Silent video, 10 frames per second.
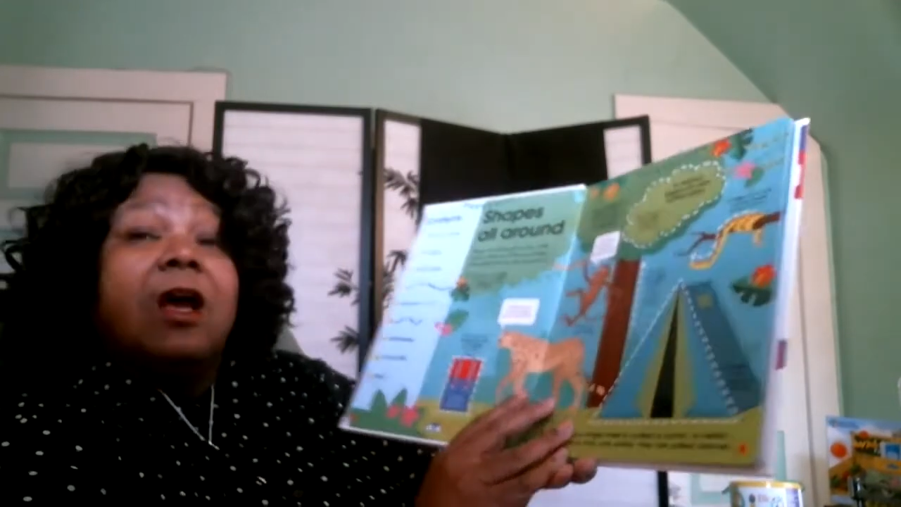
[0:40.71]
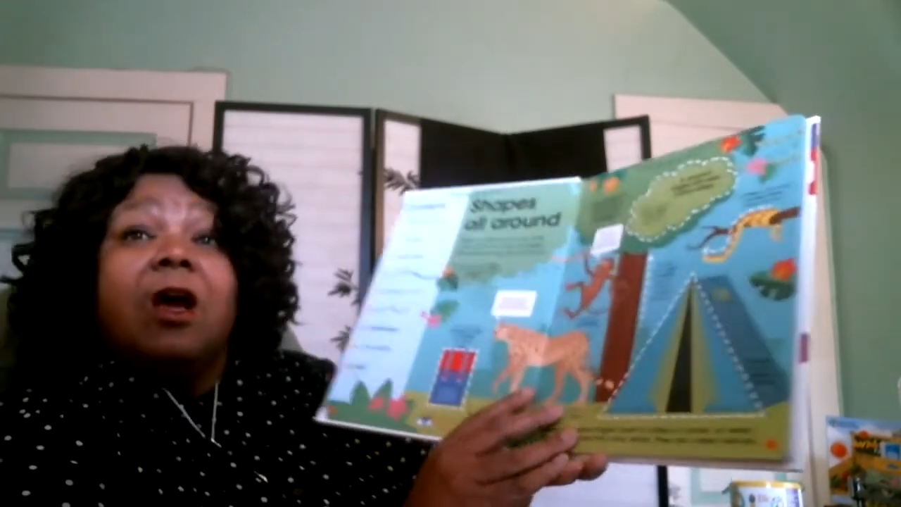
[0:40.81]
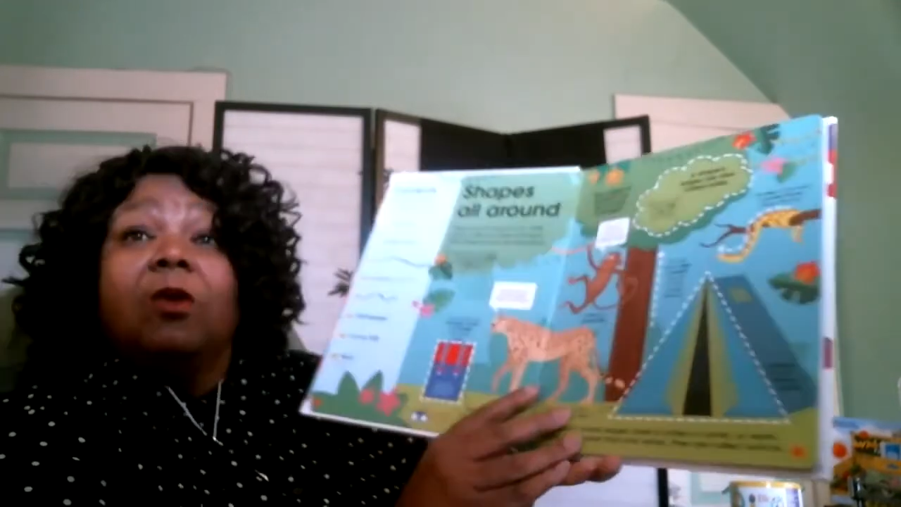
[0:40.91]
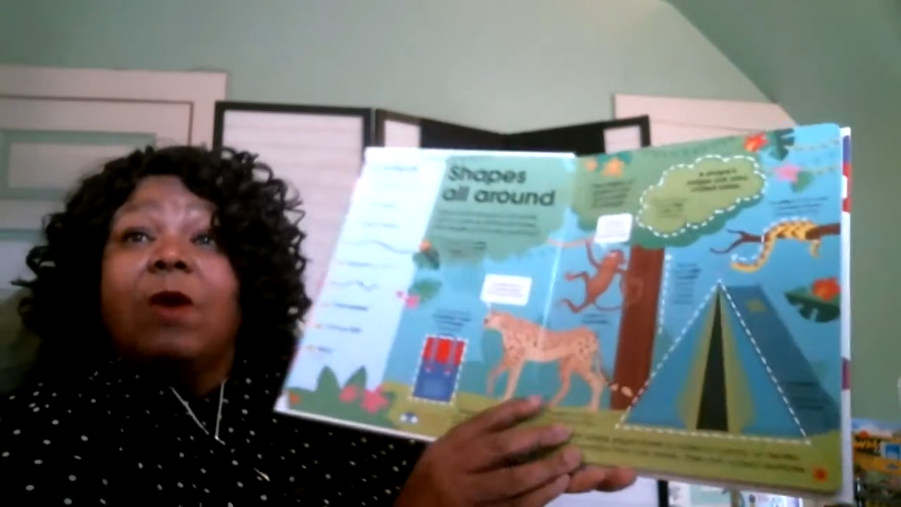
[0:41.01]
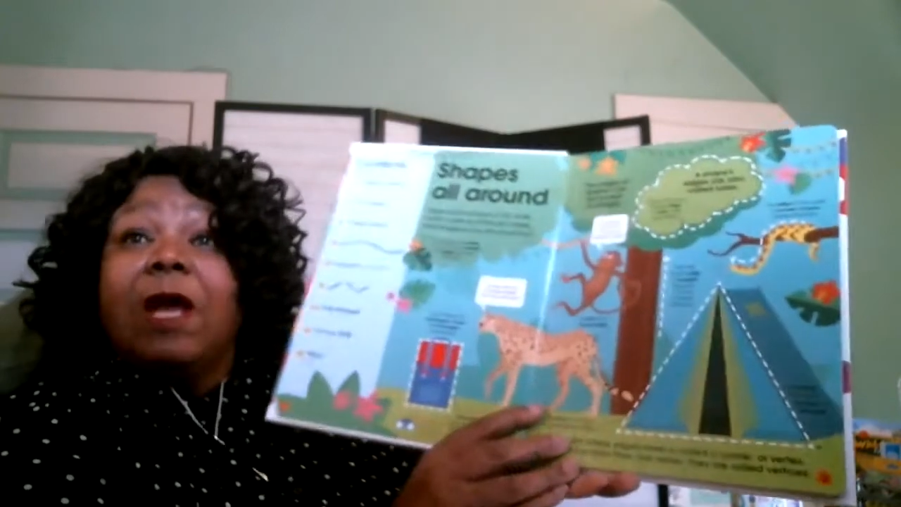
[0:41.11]

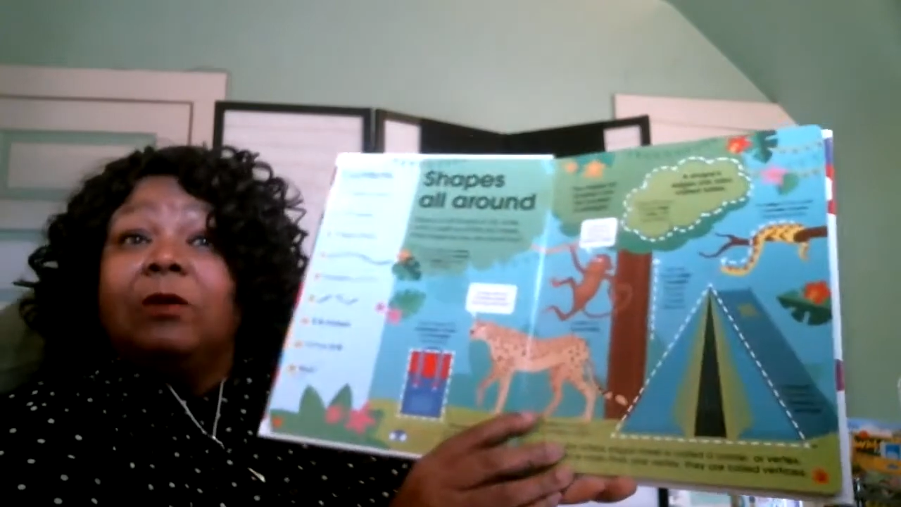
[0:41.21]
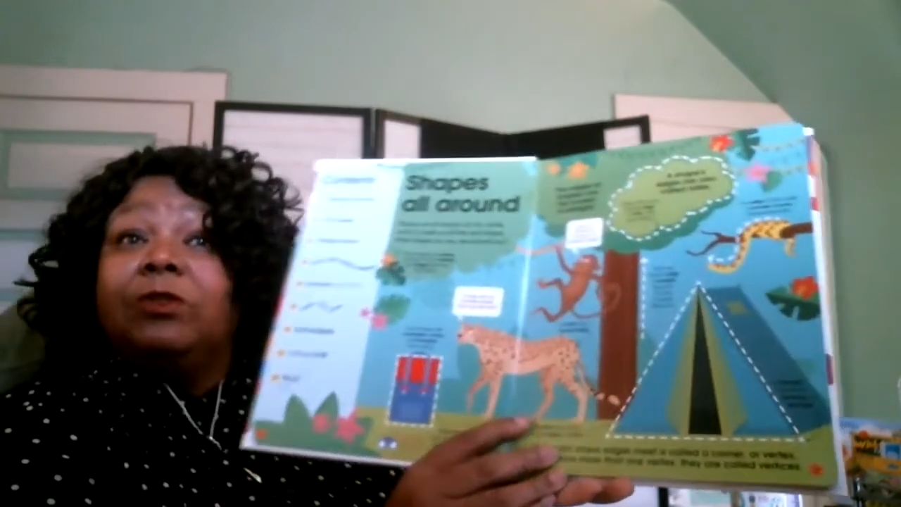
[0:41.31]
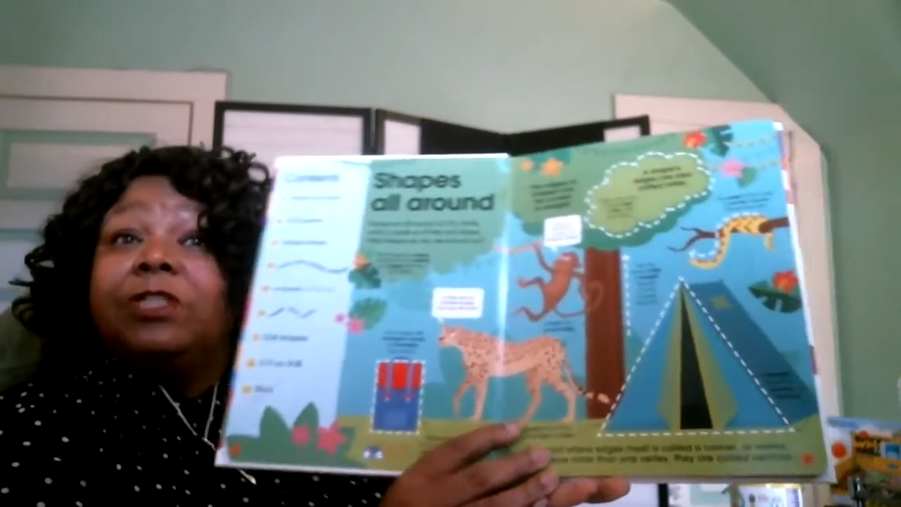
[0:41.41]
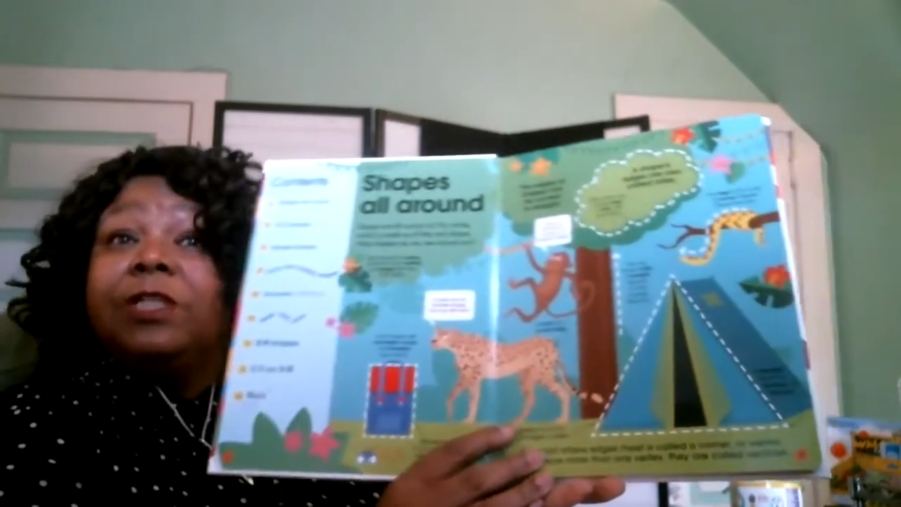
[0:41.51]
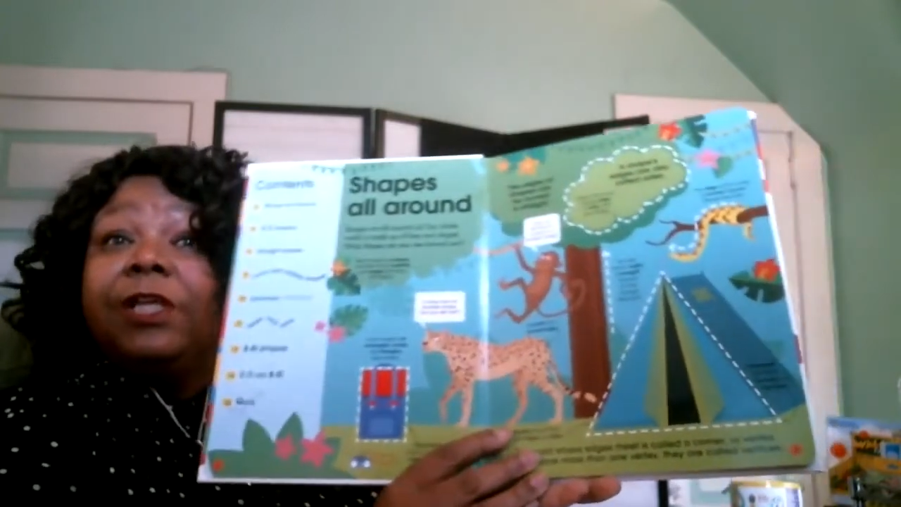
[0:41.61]

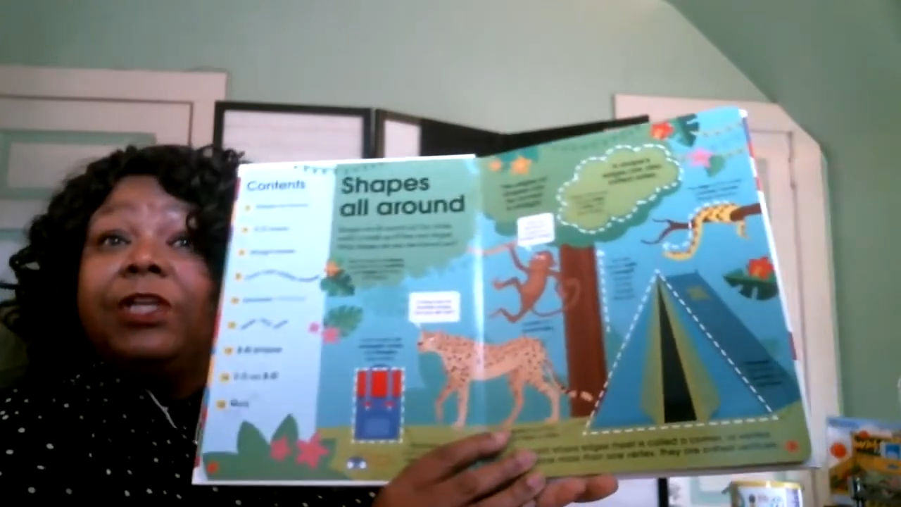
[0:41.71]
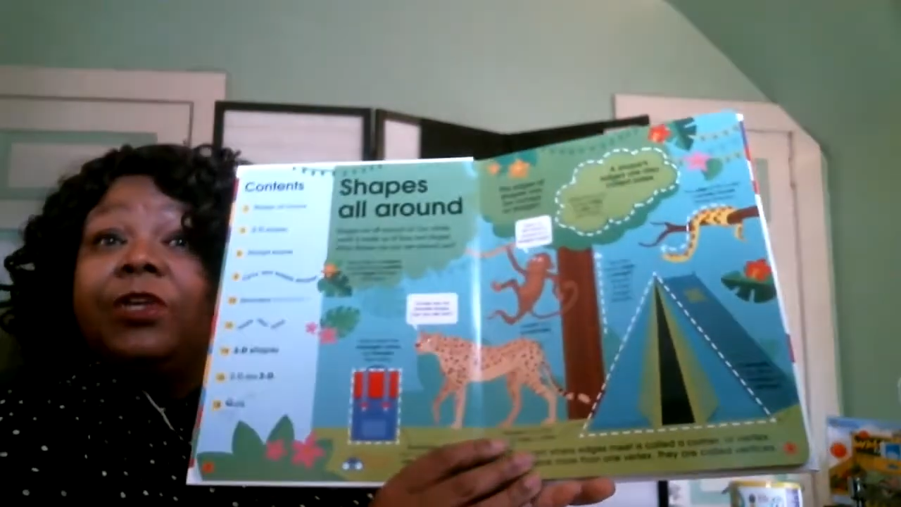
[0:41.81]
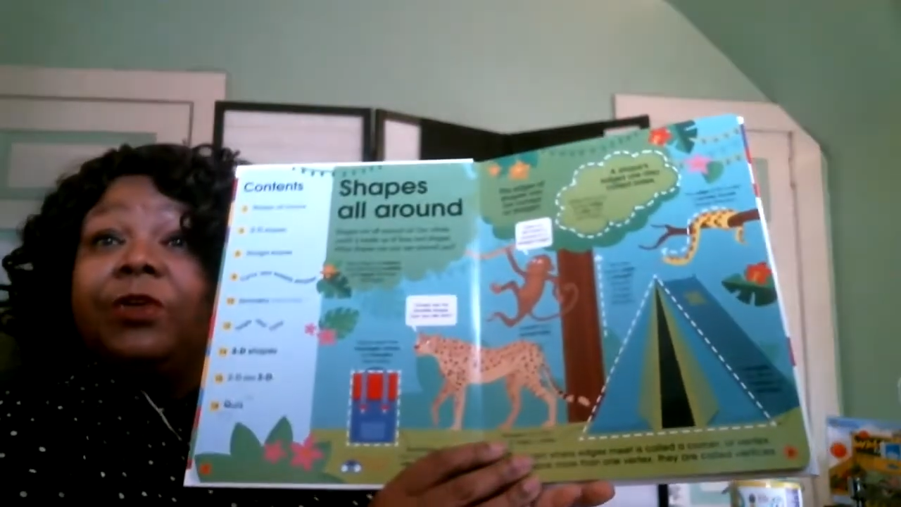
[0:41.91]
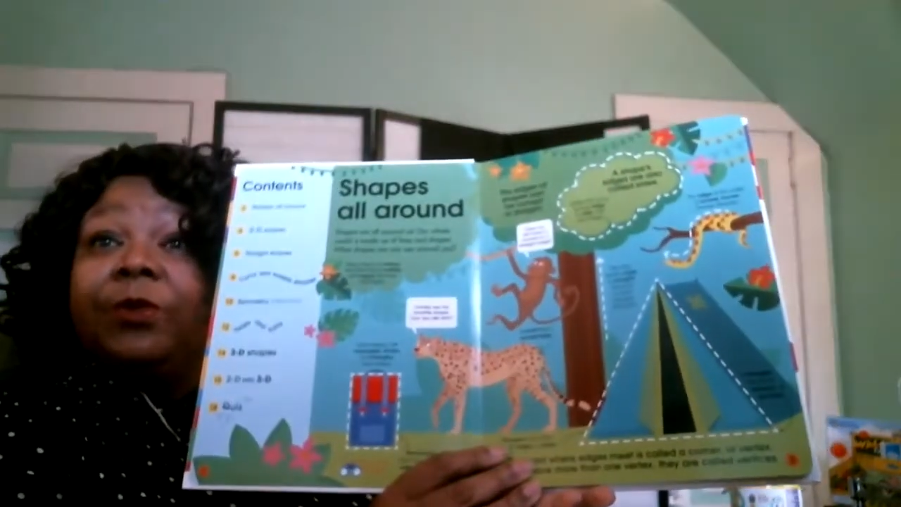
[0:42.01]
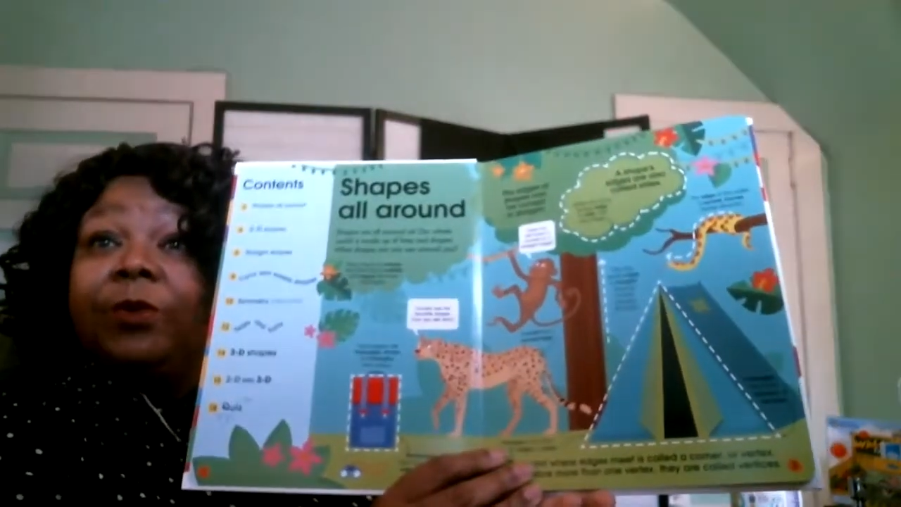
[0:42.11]
around
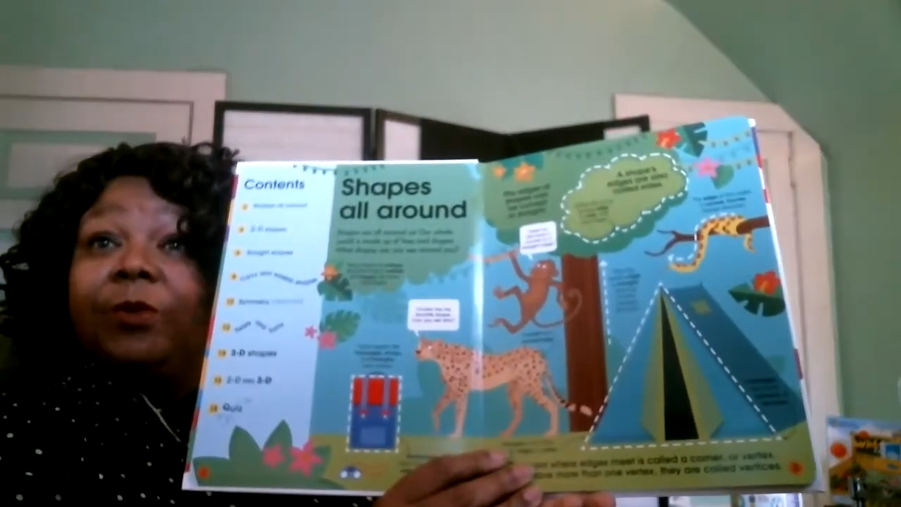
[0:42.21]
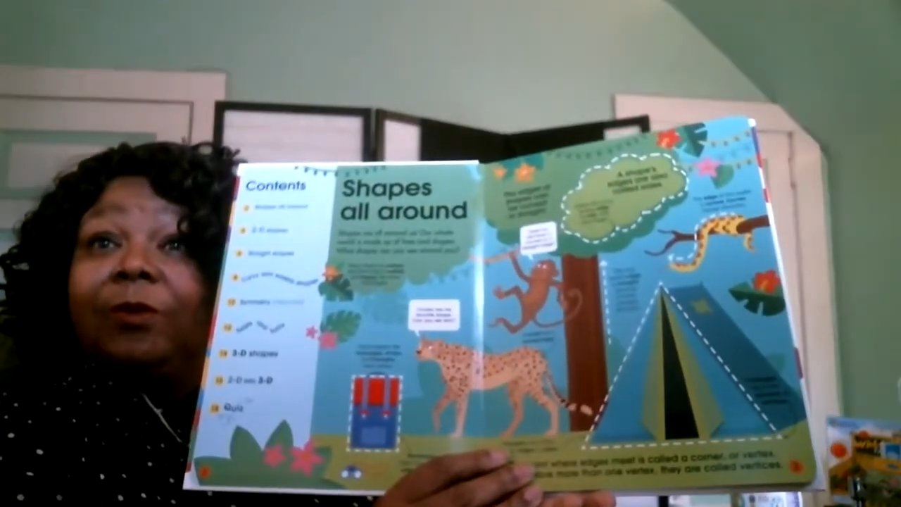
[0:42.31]
you?